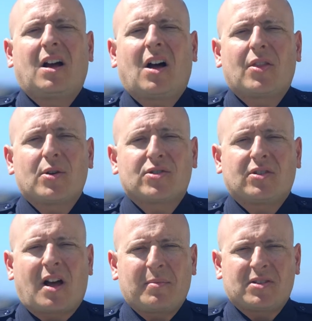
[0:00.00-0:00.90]
Although
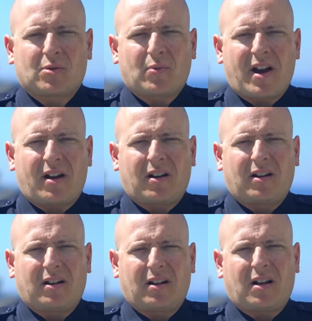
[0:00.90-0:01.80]
tsunamis are rare,
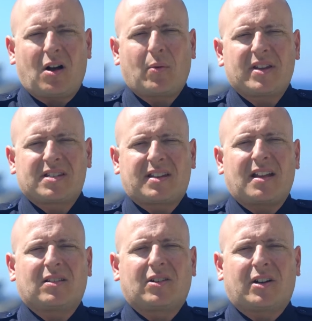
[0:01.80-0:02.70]
always stay
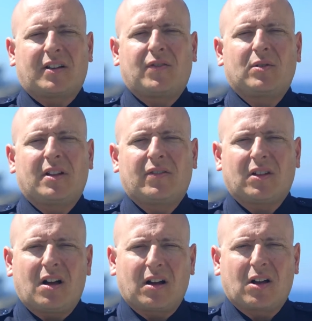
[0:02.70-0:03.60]
alert if you live
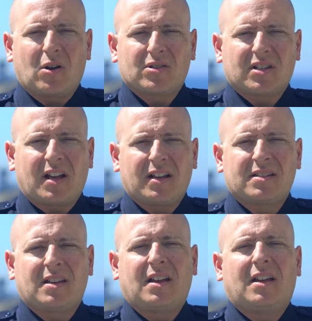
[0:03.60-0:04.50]
along
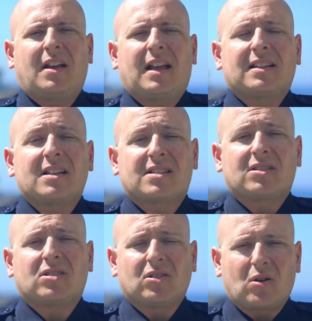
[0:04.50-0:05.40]
coastlines and listen
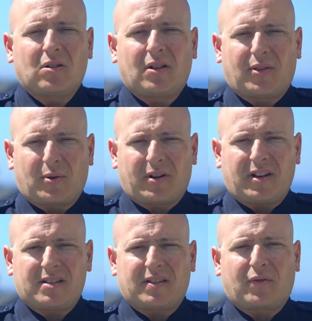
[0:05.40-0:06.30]
to local
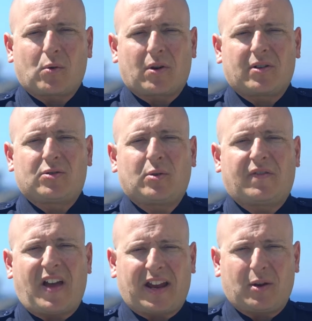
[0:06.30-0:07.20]
authorities if ordered to
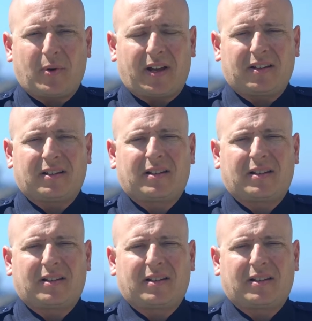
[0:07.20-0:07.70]
evacuate.